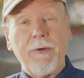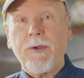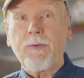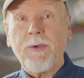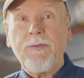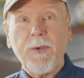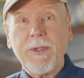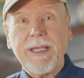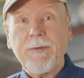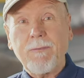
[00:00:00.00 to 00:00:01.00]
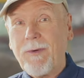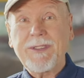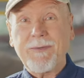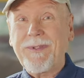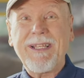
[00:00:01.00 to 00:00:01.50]
Aerial refueling
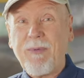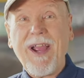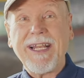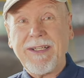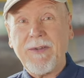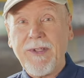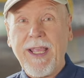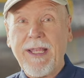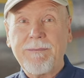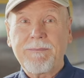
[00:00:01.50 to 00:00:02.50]
wasn't really practical yet.